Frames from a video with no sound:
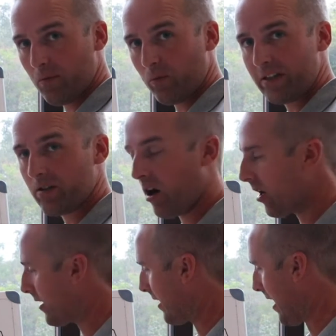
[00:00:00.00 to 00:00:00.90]
him
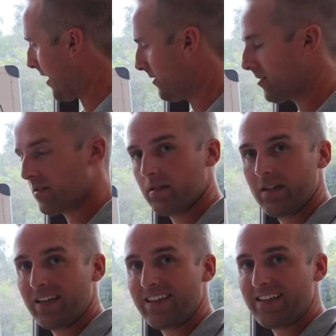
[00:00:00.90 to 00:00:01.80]
retargeting ads
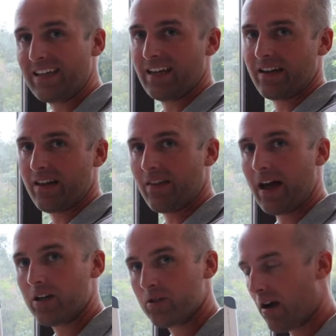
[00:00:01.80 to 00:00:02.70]
to get
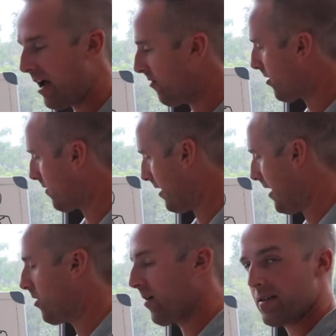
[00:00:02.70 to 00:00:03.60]
that driver
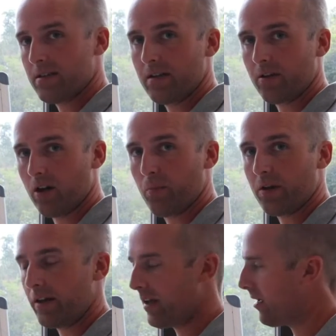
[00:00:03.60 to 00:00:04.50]
interested in your
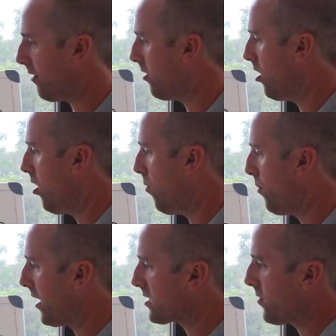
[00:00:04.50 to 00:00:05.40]
company again.
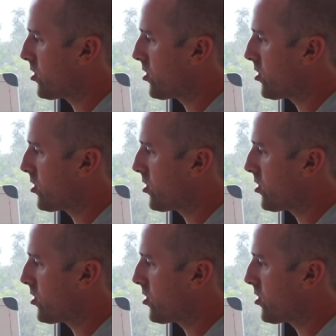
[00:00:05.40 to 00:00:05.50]
Because if a